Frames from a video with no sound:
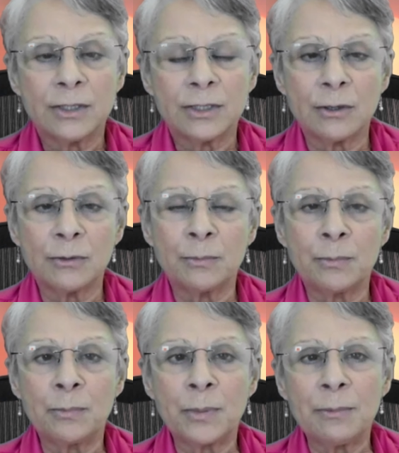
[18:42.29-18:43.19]
So
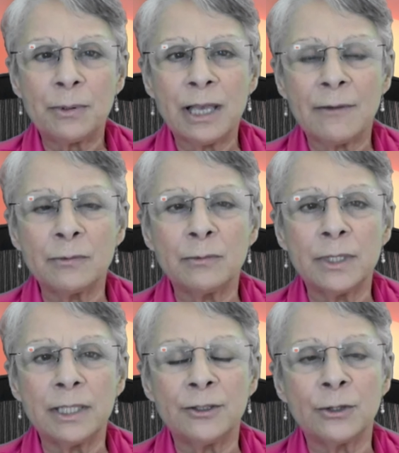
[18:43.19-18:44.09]
people haven't
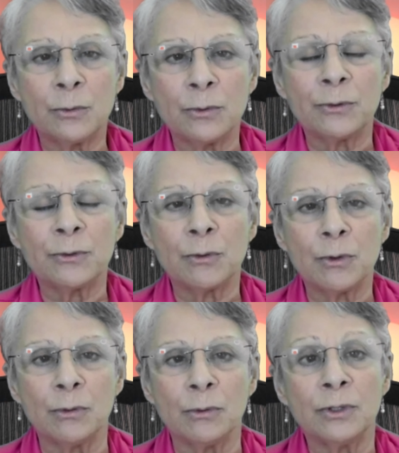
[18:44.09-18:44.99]
really thought
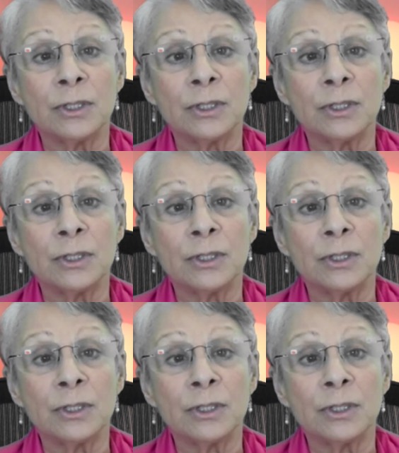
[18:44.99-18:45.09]
through